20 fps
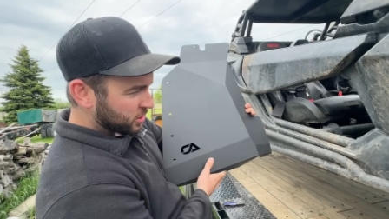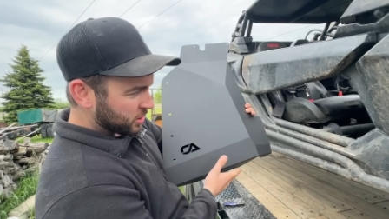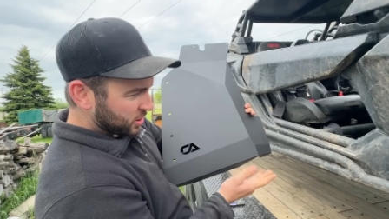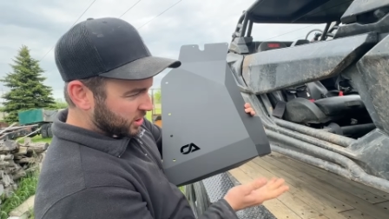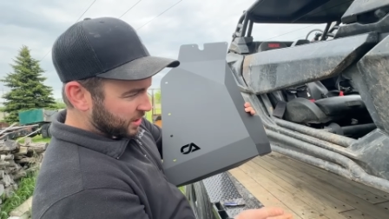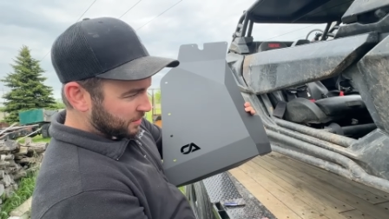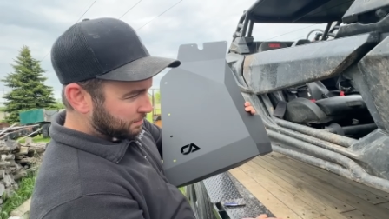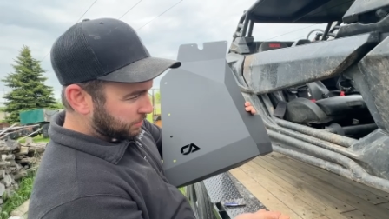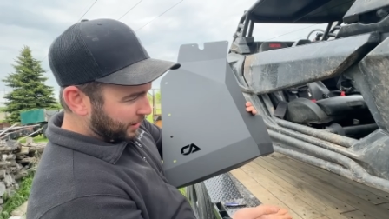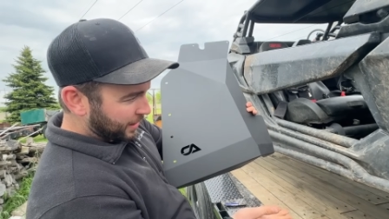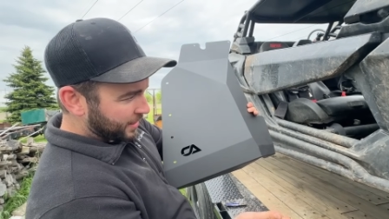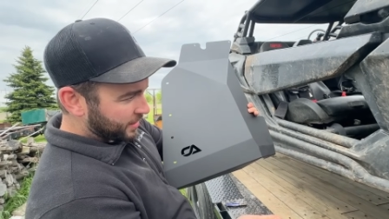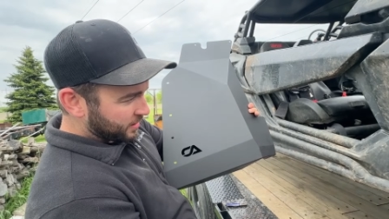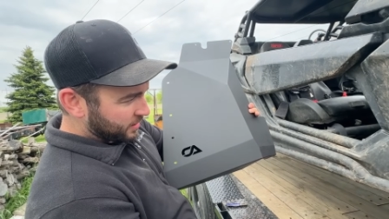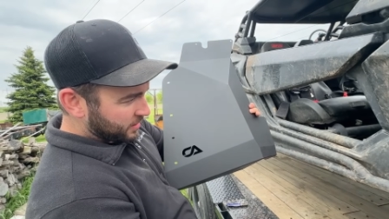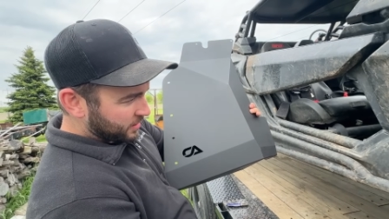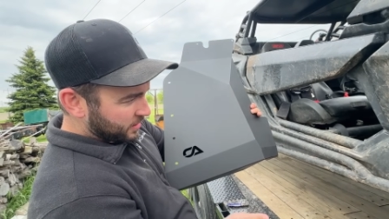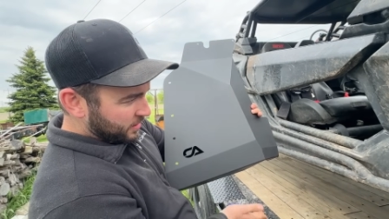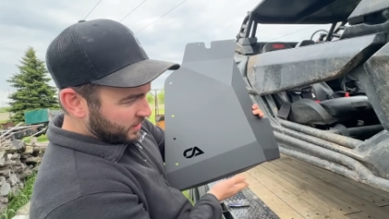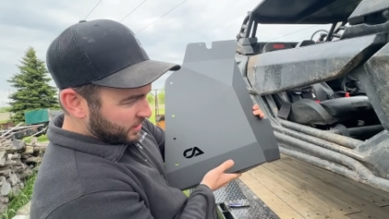skid plate,
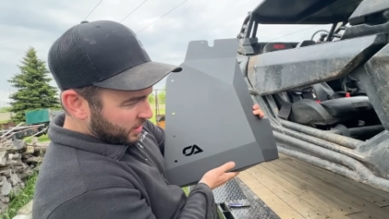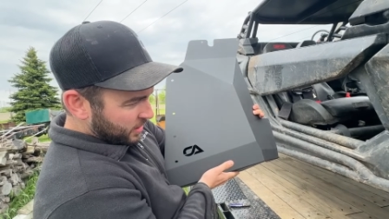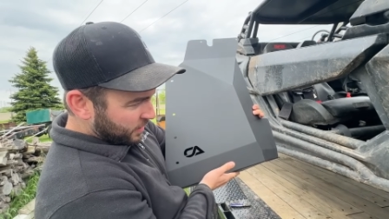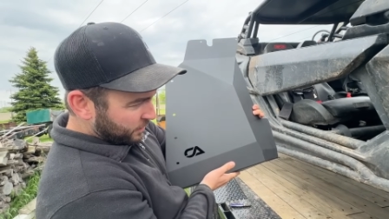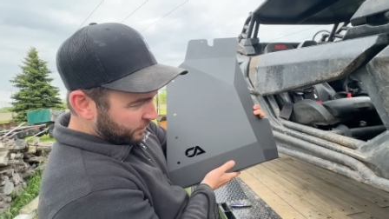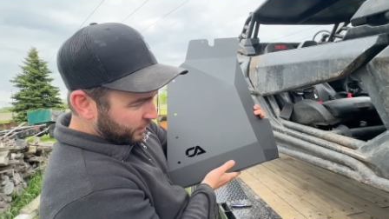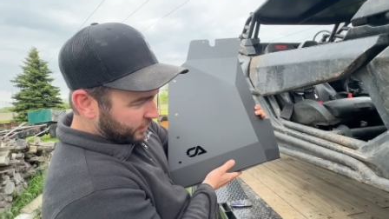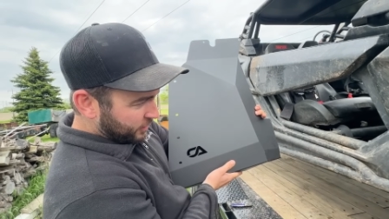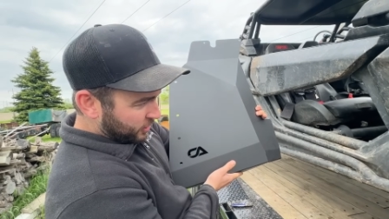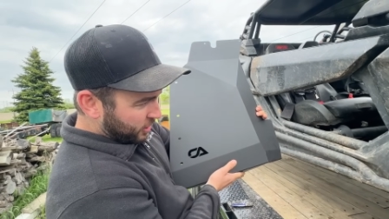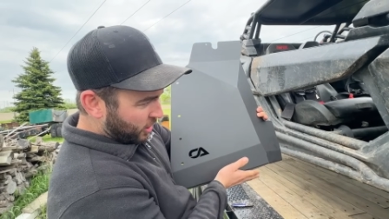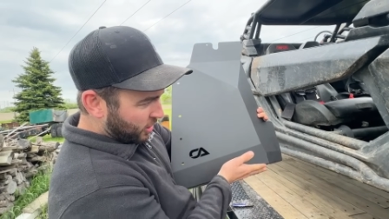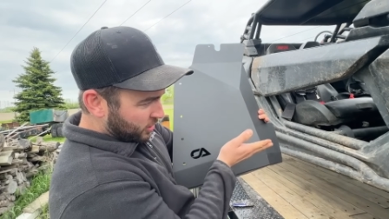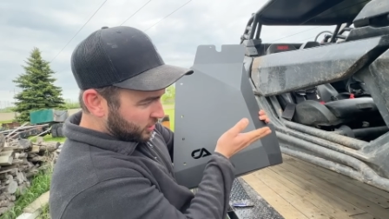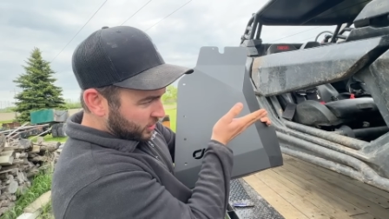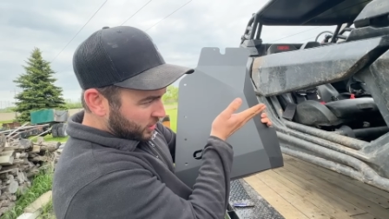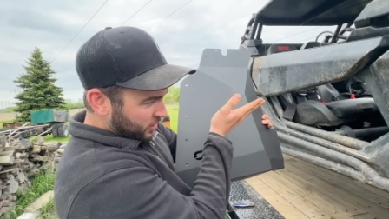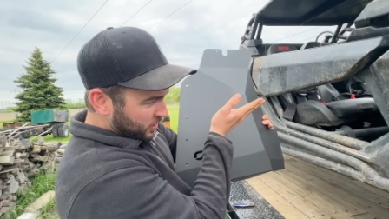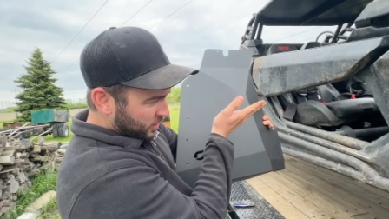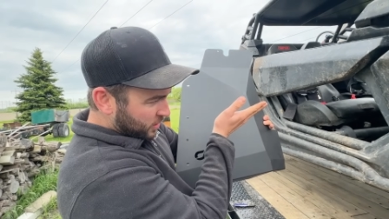fender guard,
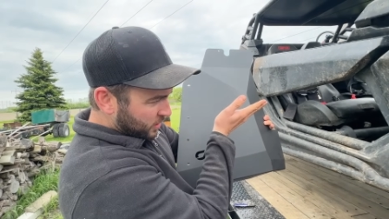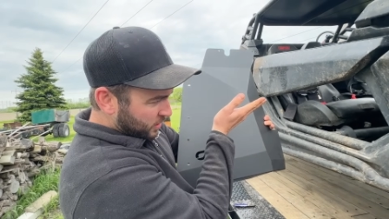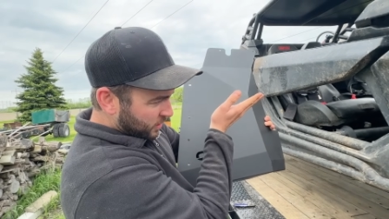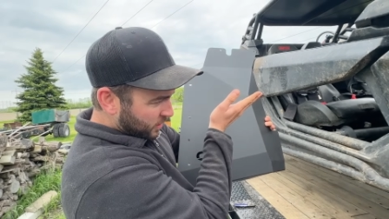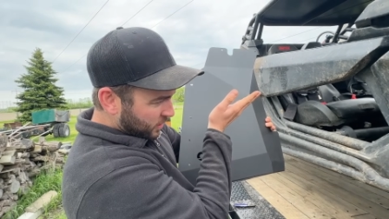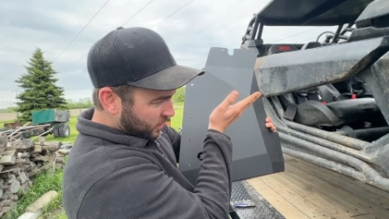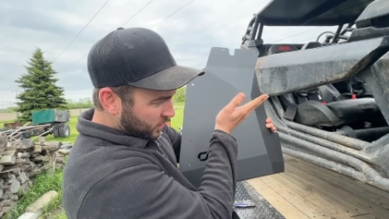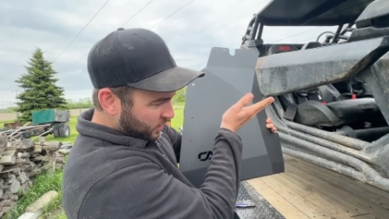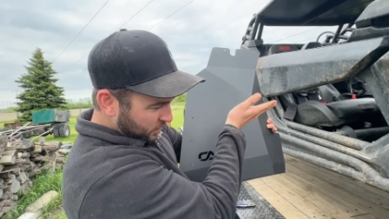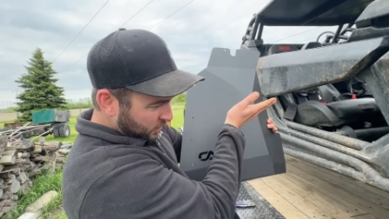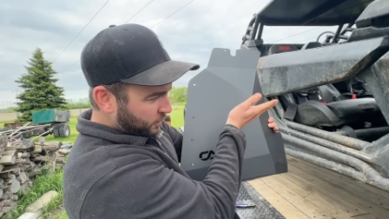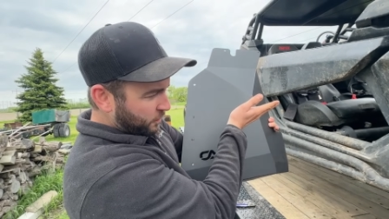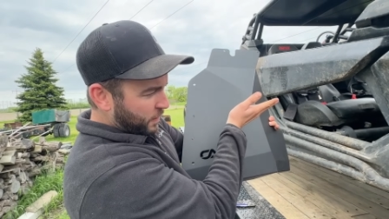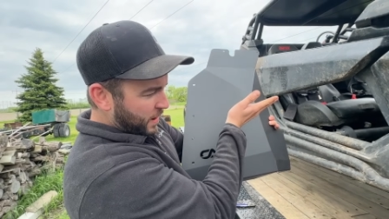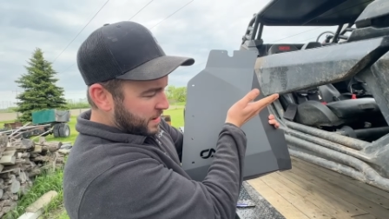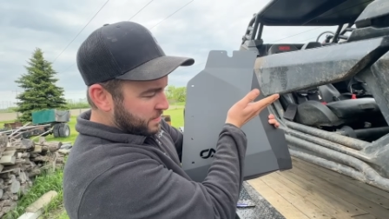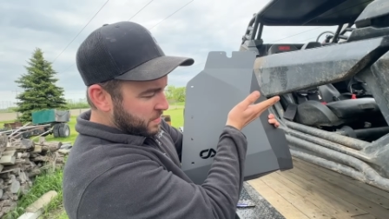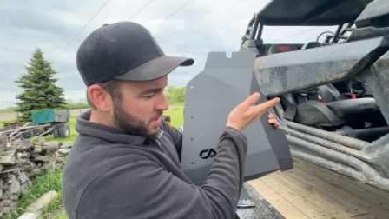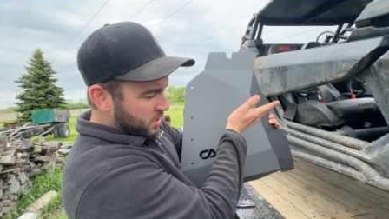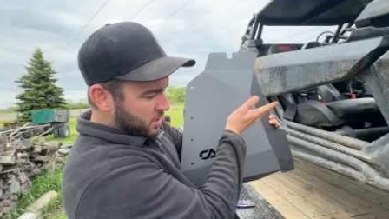
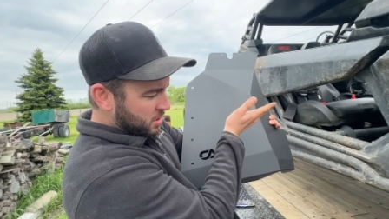frame.